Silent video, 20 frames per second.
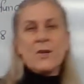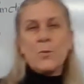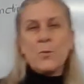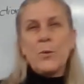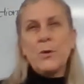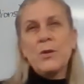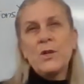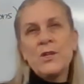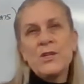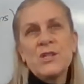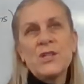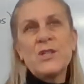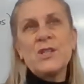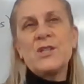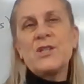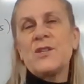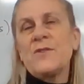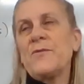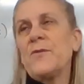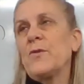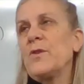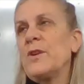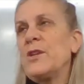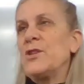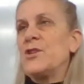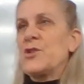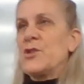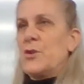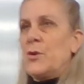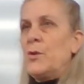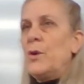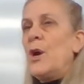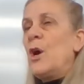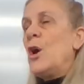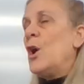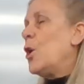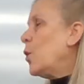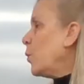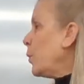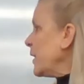you put into the differential
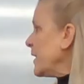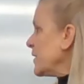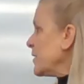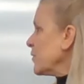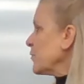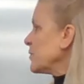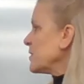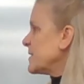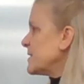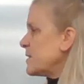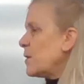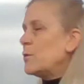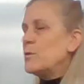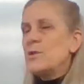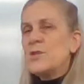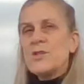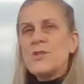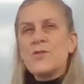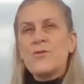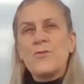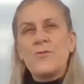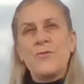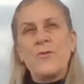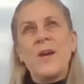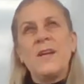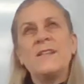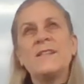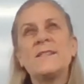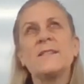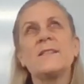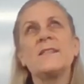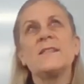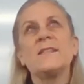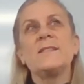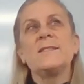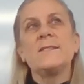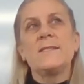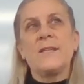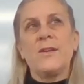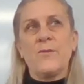where the result is greater
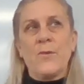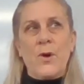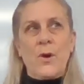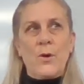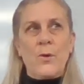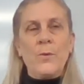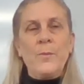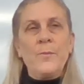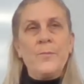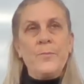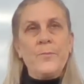than 0,